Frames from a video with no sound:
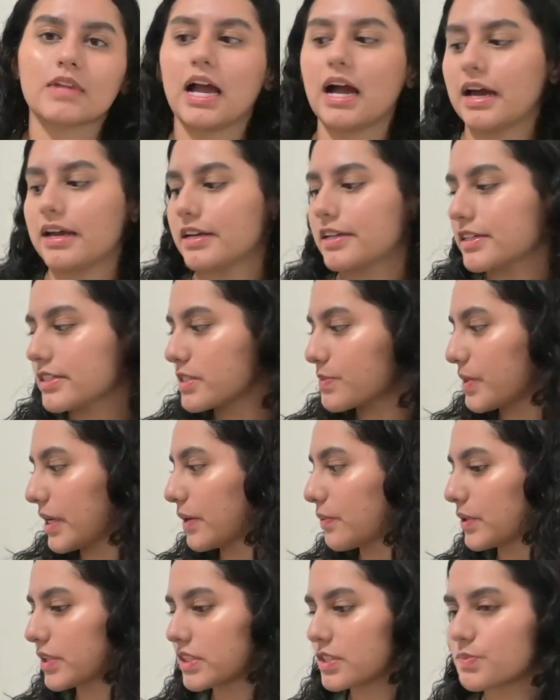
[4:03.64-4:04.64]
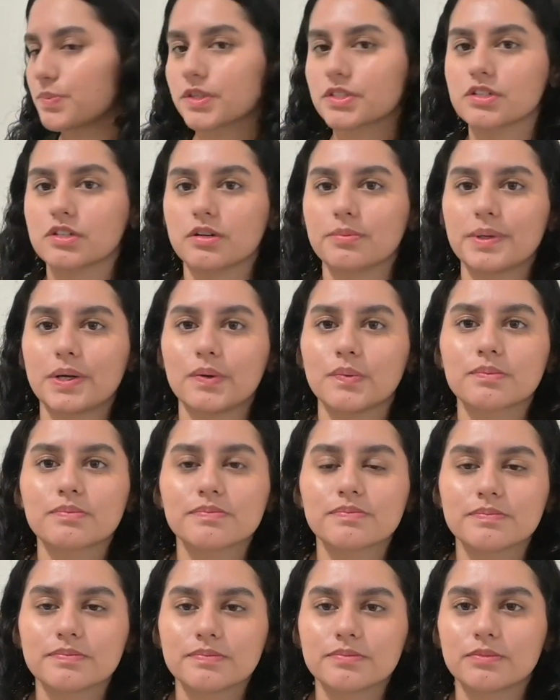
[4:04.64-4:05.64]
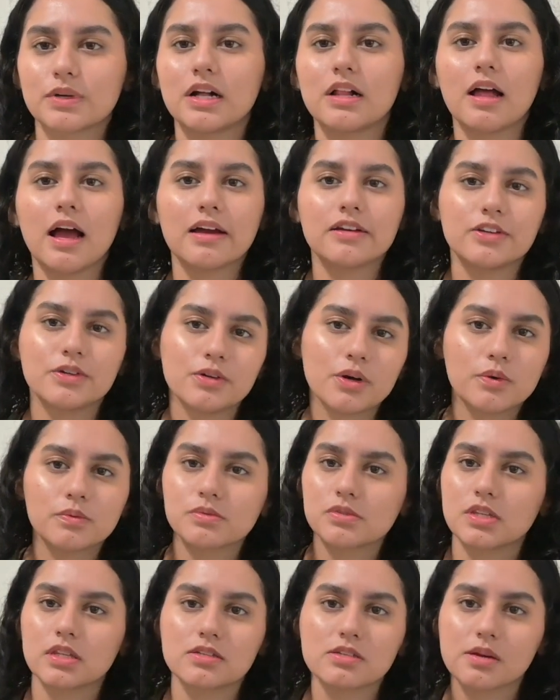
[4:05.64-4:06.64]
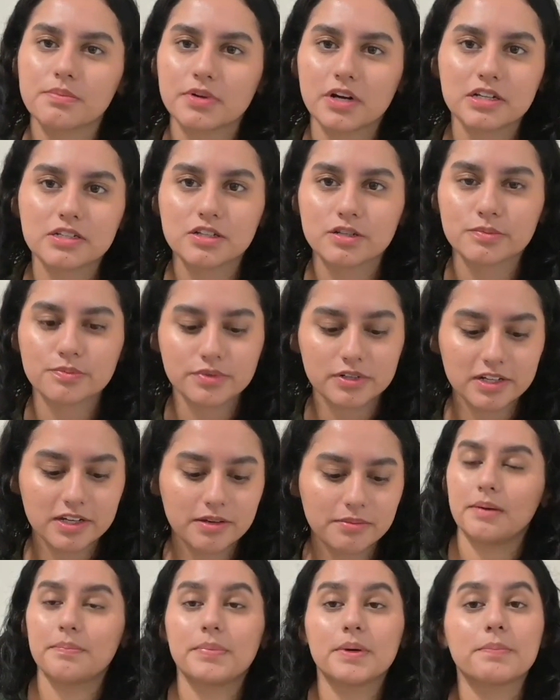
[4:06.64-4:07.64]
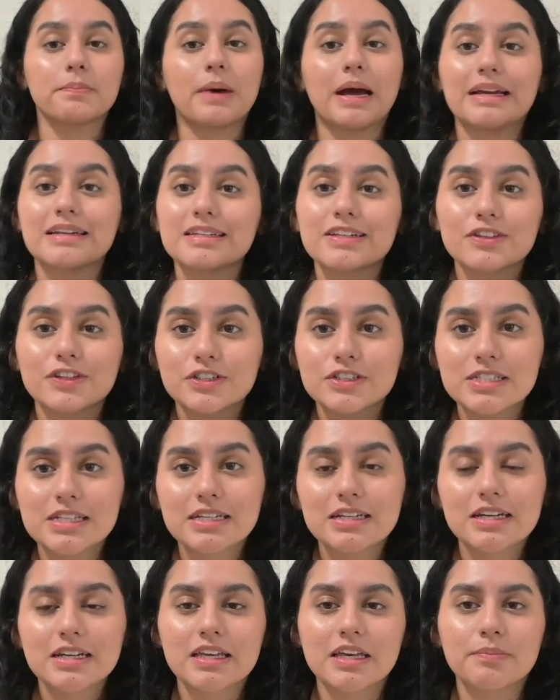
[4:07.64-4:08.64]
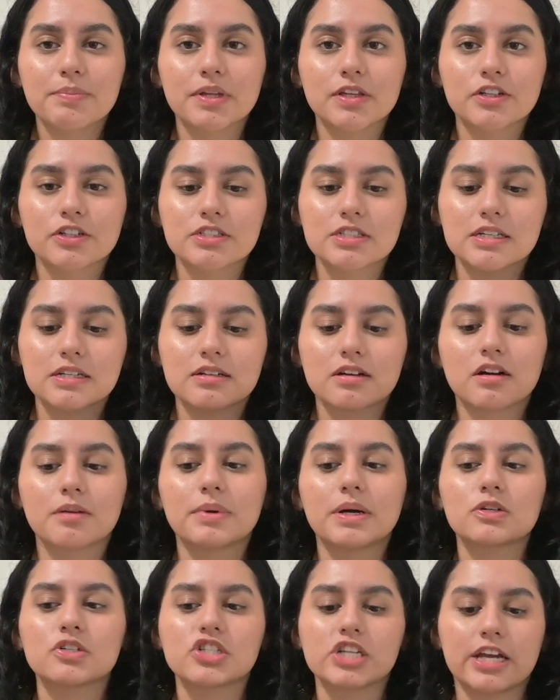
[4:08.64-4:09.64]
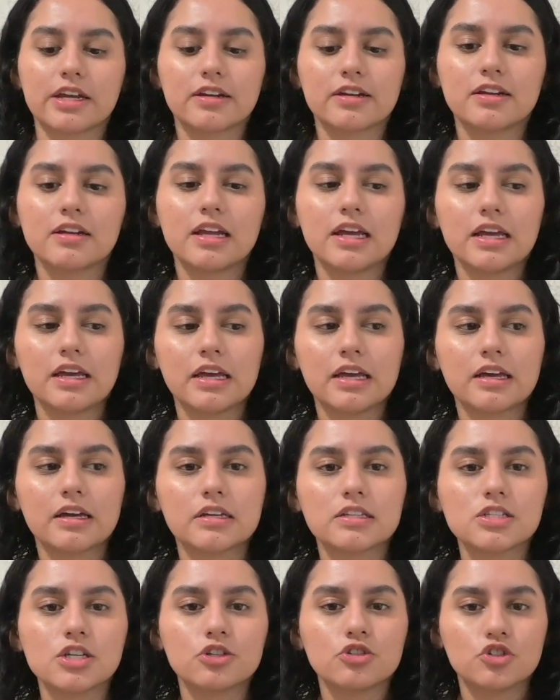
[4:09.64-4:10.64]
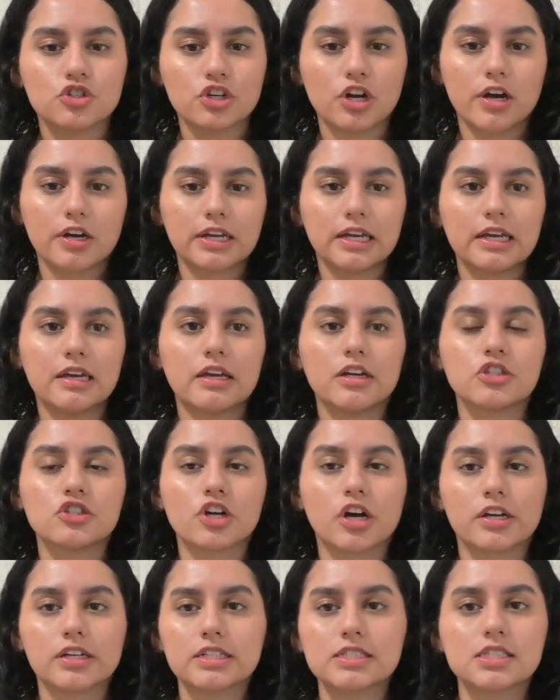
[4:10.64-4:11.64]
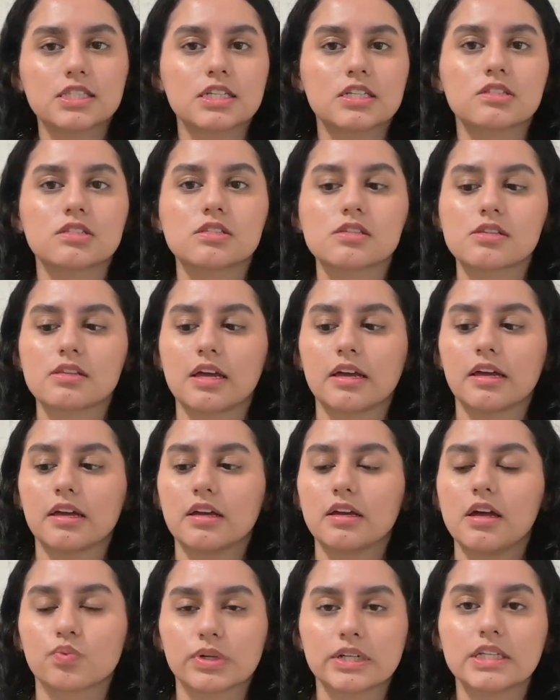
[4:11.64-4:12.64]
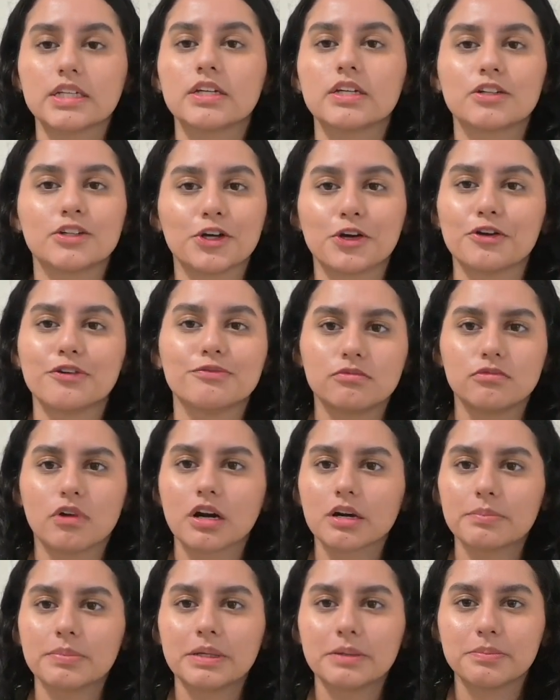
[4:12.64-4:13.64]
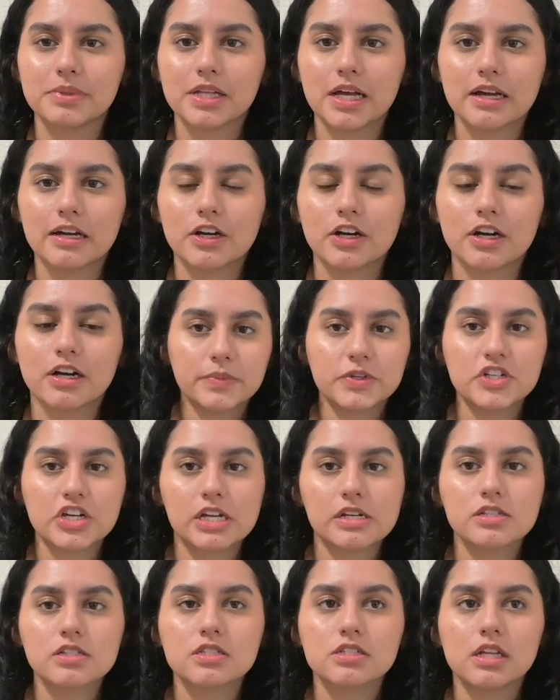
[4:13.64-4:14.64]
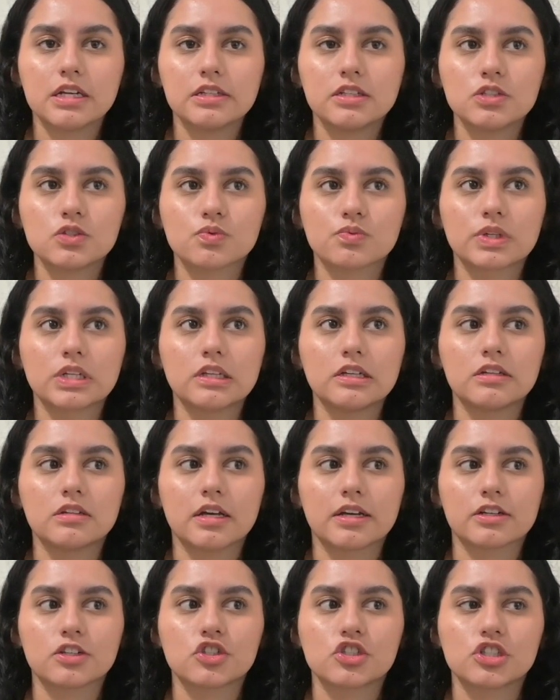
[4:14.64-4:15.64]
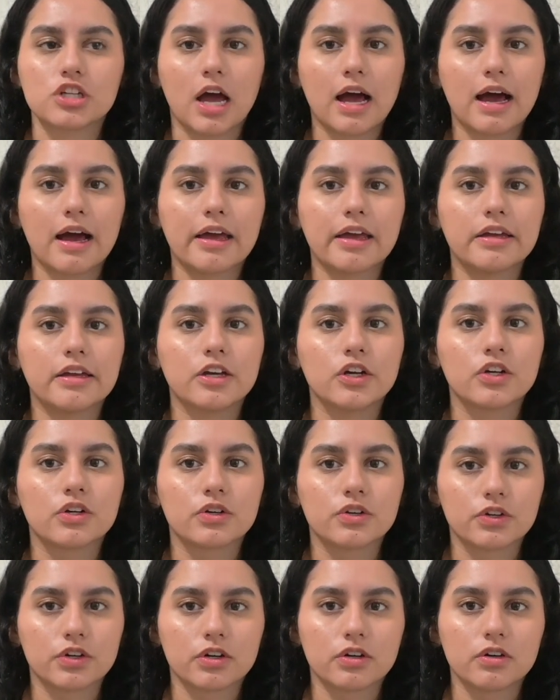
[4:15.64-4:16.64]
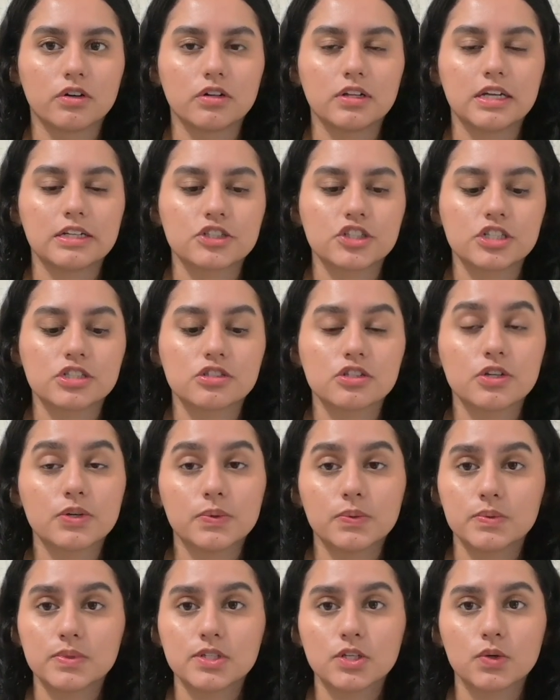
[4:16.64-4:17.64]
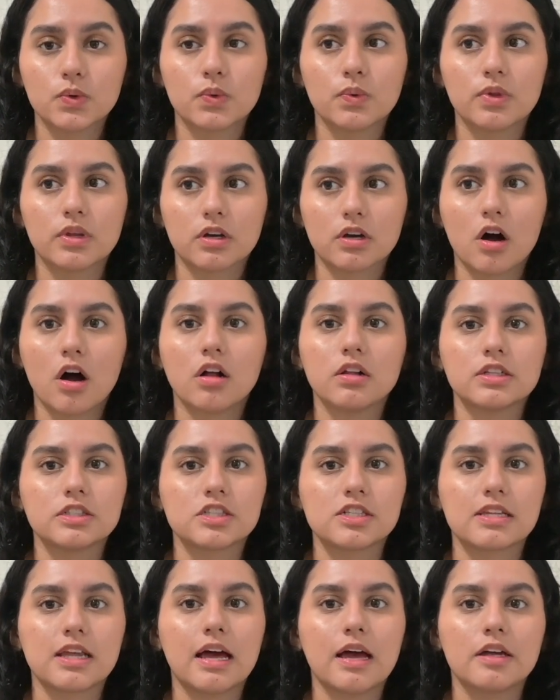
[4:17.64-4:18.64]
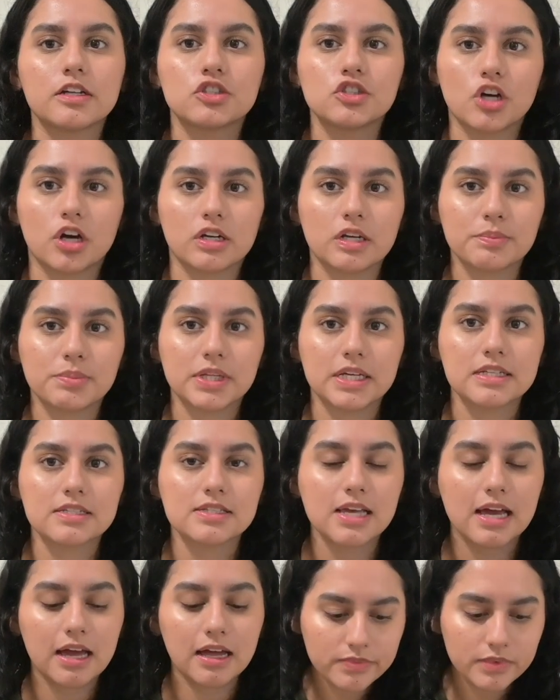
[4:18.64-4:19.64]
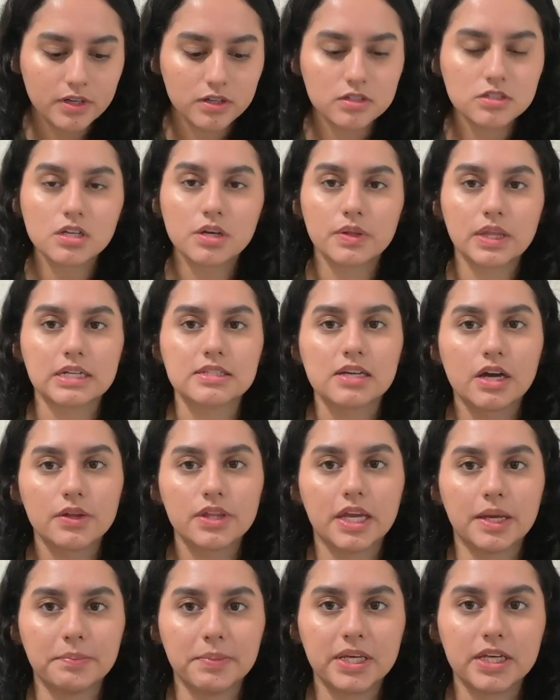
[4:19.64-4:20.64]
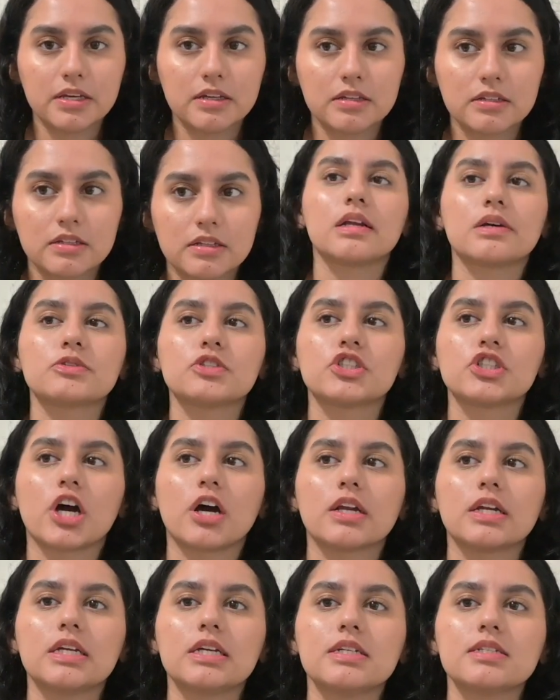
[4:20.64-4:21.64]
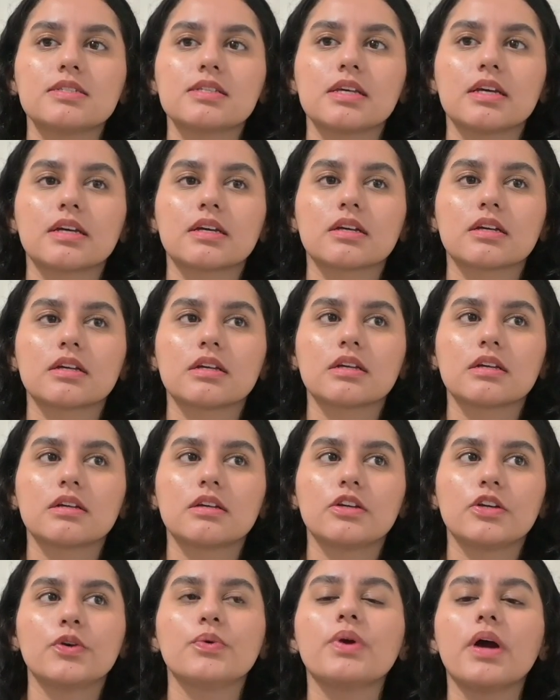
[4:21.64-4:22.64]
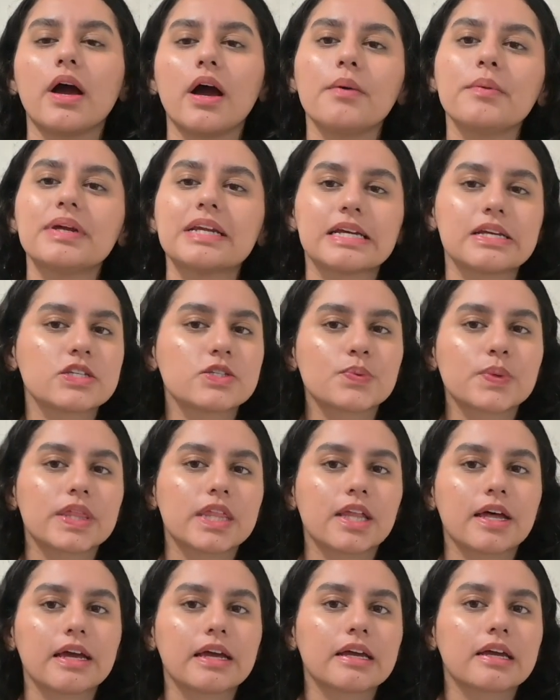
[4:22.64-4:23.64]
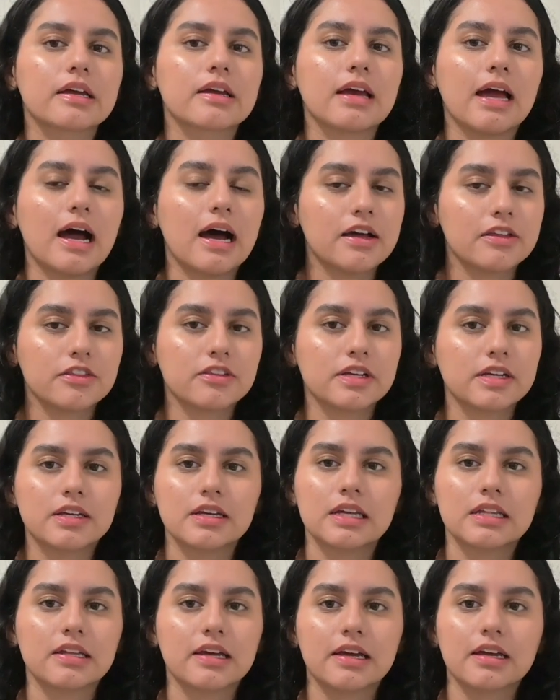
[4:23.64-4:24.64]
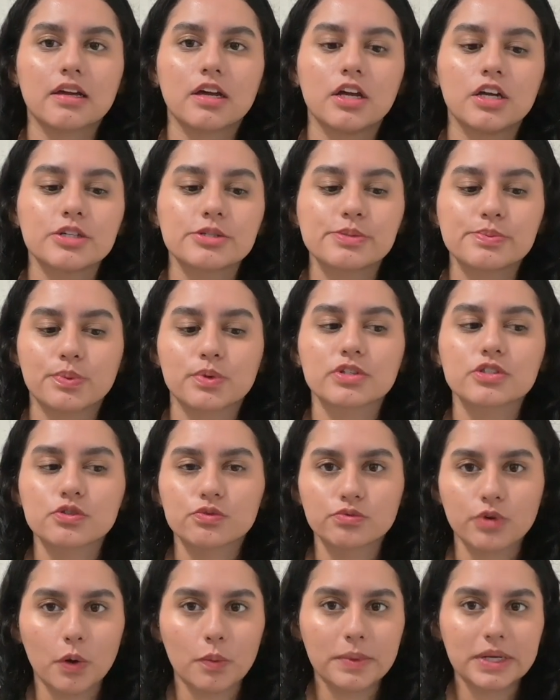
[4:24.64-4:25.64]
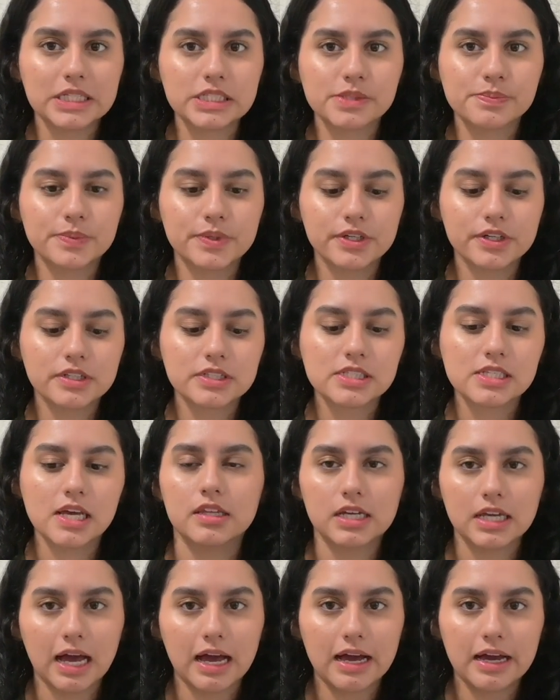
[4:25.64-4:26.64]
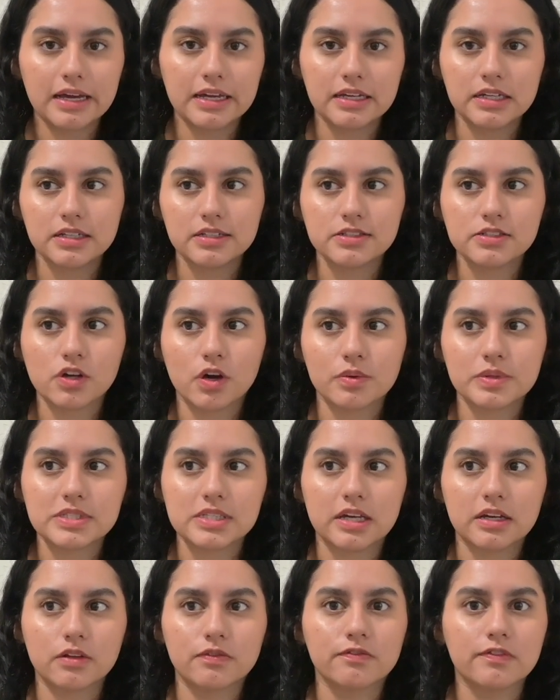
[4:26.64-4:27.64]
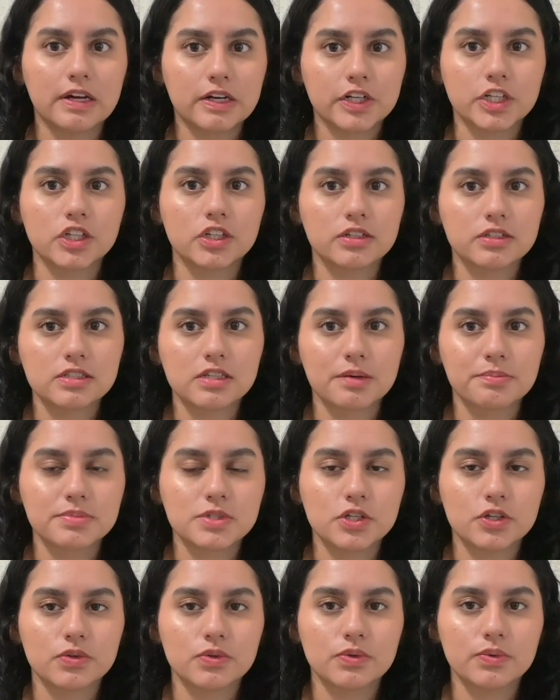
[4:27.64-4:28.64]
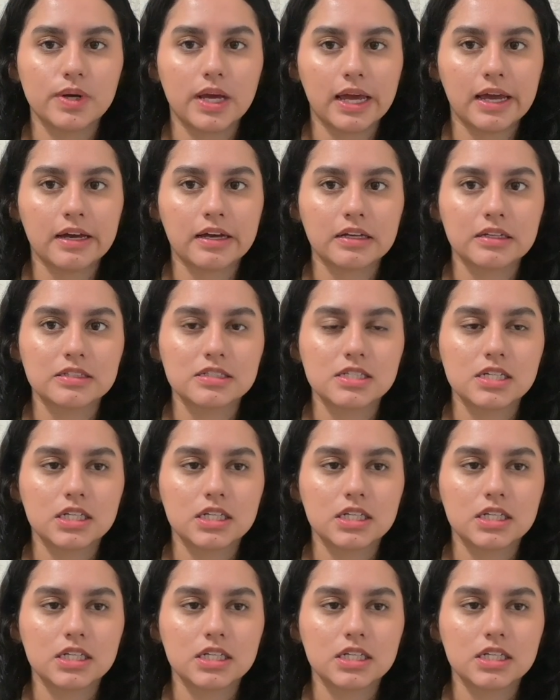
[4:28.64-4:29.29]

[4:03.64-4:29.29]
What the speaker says: didn't explain what these books are about. Well, you know The Summer I Turned Pretty. But Binding 13 and Keeping 13 are about Shannon and Johnny. Johnny's this like really good rugby player. Shannon's like this really like shy girl and she's new to the college that Johnny plays at. So that's how they meet. Now Johnny is like, you know how it is with like athlete and like sports romance books. The guy is always like very looked up to and